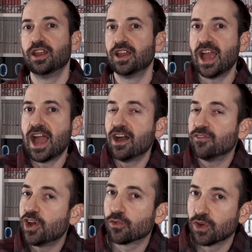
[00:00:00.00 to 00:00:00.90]

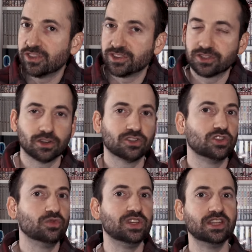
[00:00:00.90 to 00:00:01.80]
have not read the series,
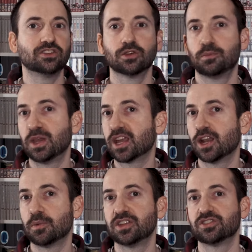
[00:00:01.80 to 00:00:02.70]
you need to pick it
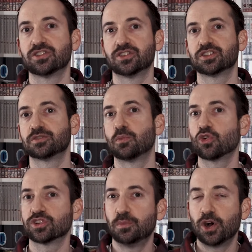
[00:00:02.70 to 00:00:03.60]
up as it's a
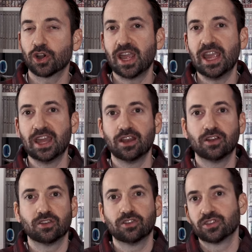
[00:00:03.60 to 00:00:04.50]
sports manga
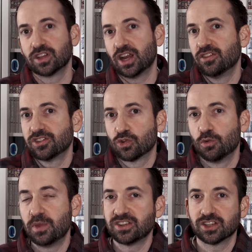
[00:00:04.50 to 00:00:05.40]
and kind of this
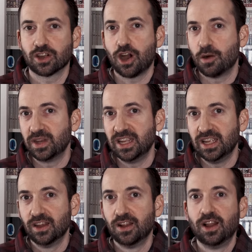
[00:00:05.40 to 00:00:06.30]
romantic
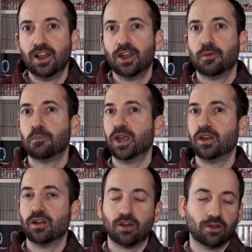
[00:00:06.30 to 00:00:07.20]
comedy.
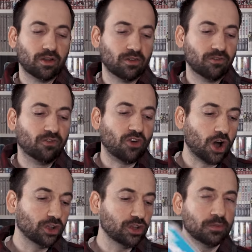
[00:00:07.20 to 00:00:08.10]
But
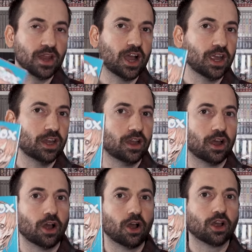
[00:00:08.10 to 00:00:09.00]
Volume 9
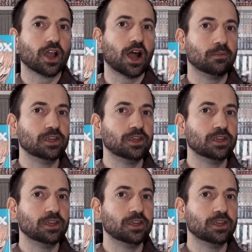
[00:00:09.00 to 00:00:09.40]
got